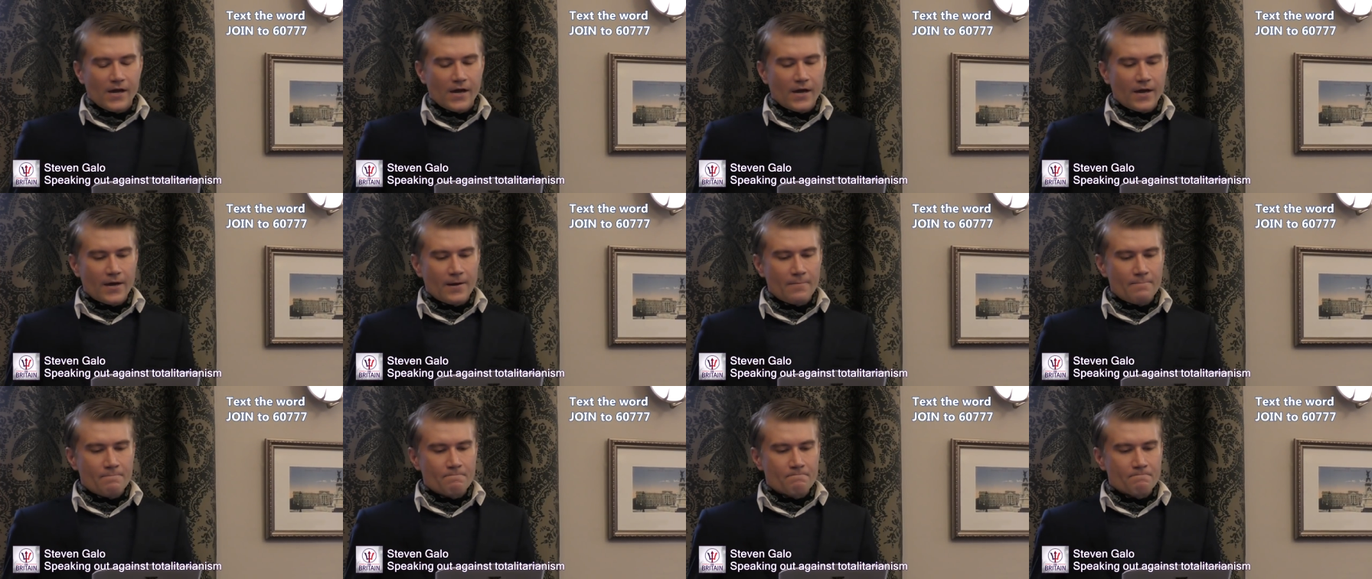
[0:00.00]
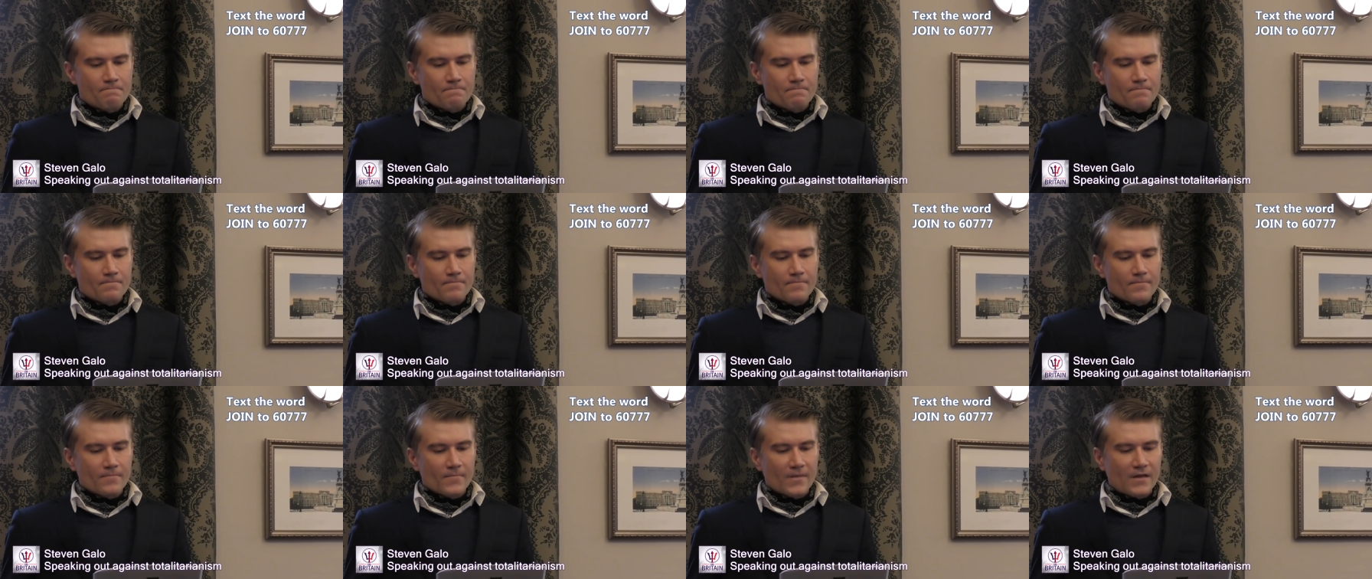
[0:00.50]
Um,
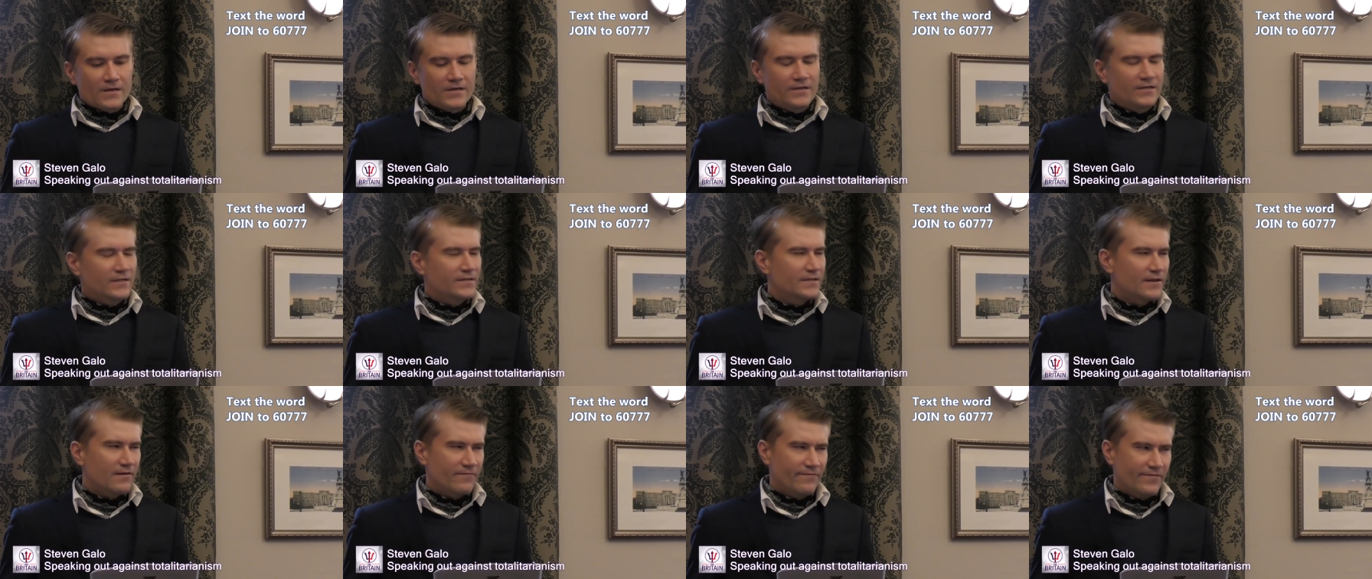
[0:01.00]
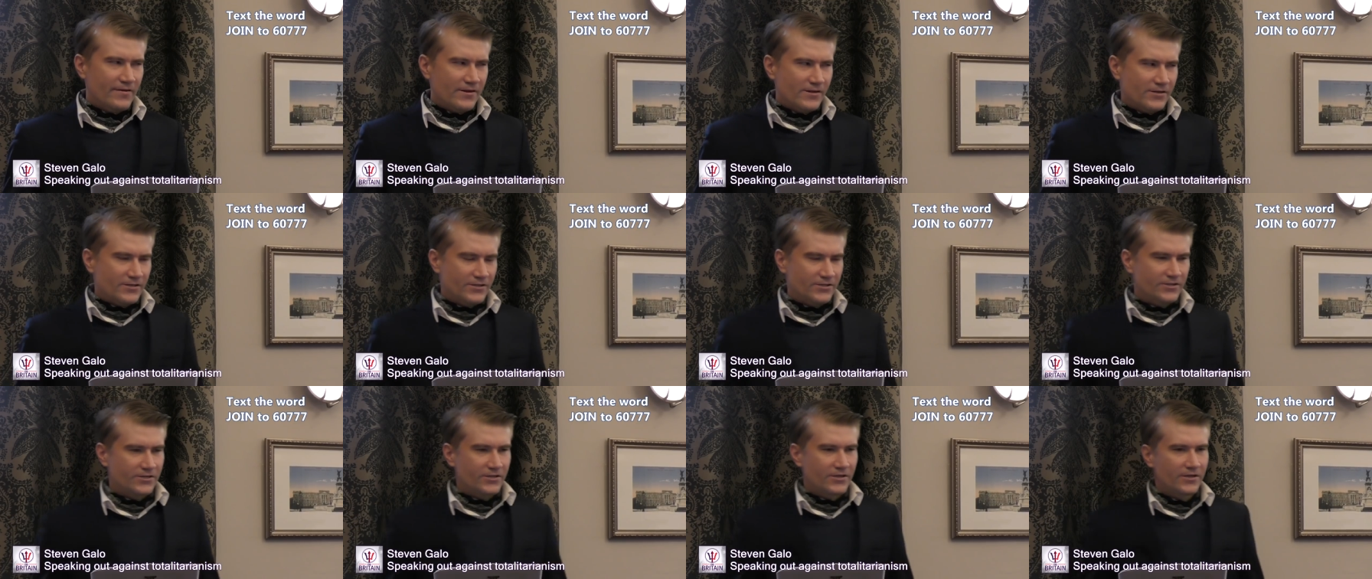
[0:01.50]
this is our
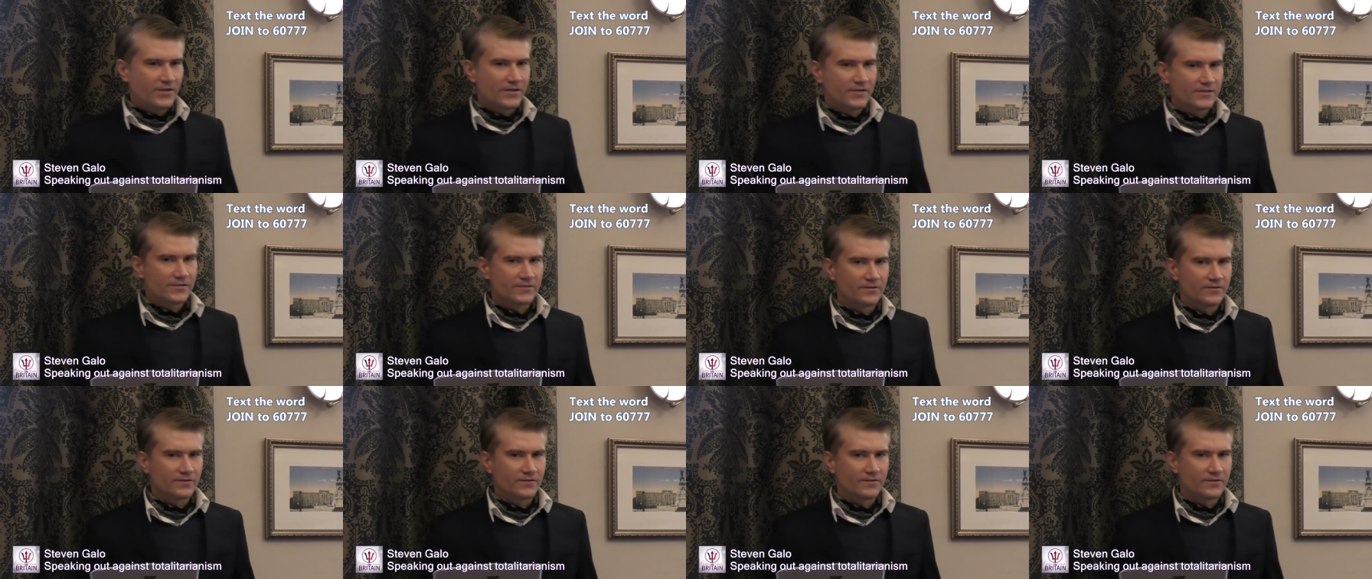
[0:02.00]
first